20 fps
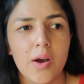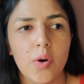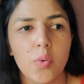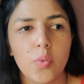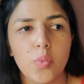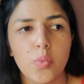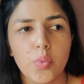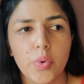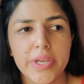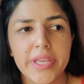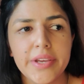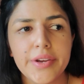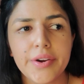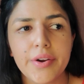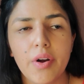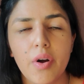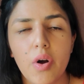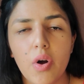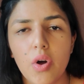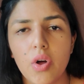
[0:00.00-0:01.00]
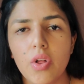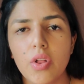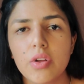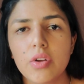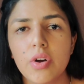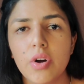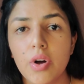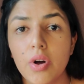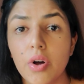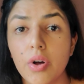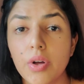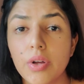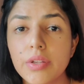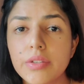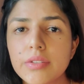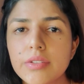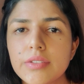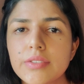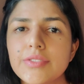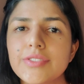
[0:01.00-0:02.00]
We are all
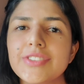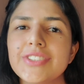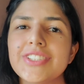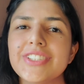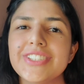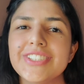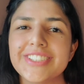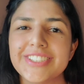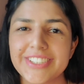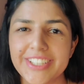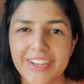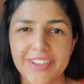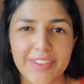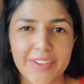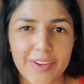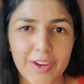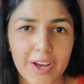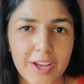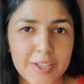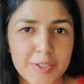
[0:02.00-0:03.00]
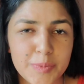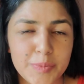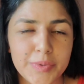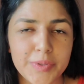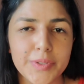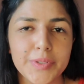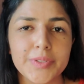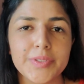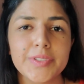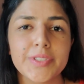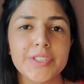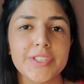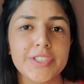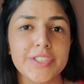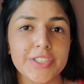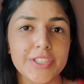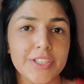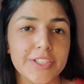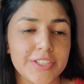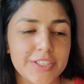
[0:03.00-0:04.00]
called to share the gospel, to
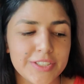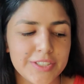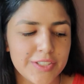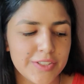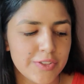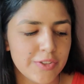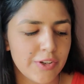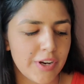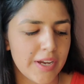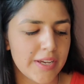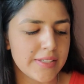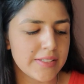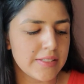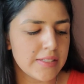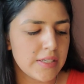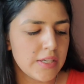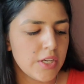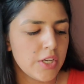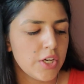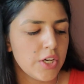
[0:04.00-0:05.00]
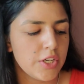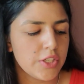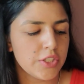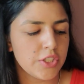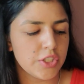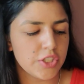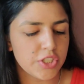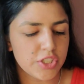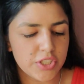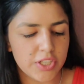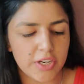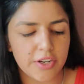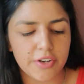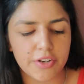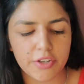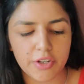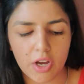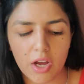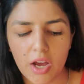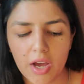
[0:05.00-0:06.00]
share Jesus Christ, to share
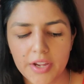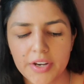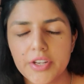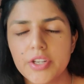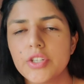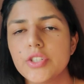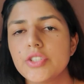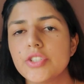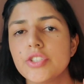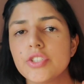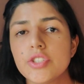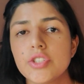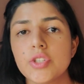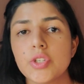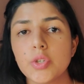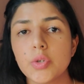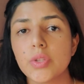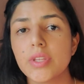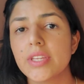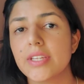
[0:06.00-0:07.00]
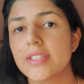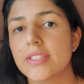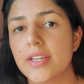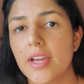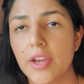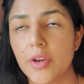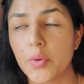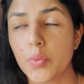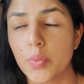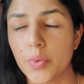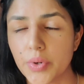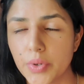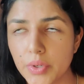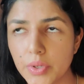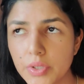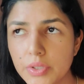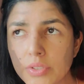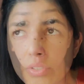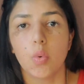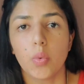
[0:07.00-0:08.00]
God to the entire
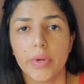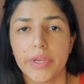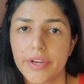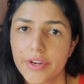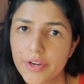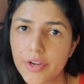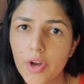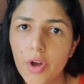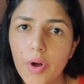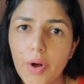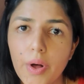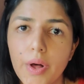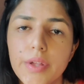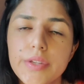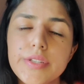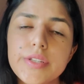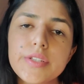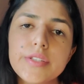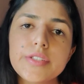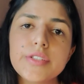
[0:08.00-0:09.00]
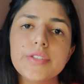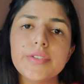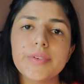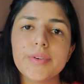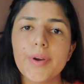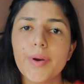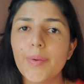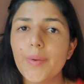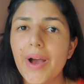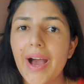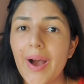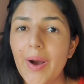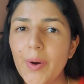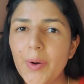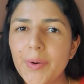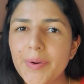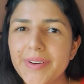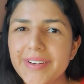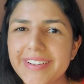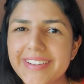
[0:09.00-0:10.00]
world. We are called to go
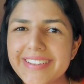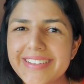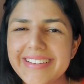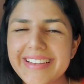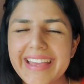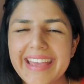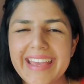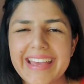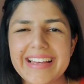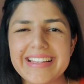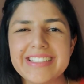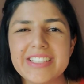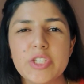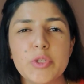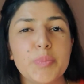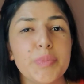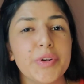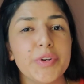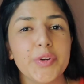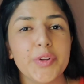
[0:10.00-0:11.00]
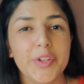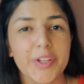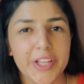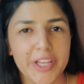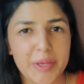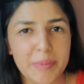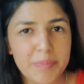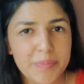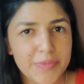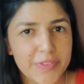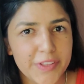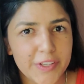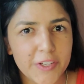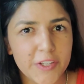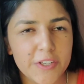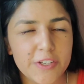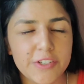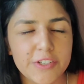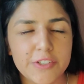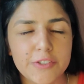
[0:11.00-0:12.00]
out and to proclaim the
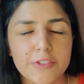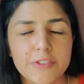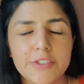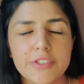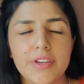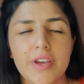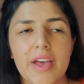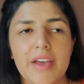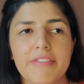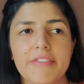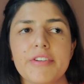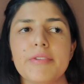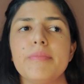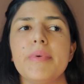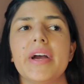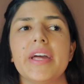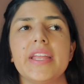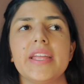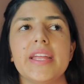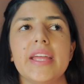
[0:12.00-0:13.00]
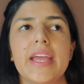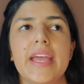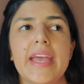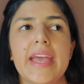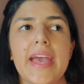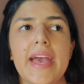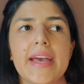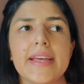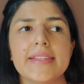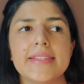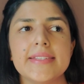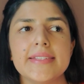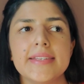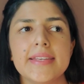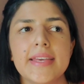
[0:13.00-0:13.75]
good news to everybody, and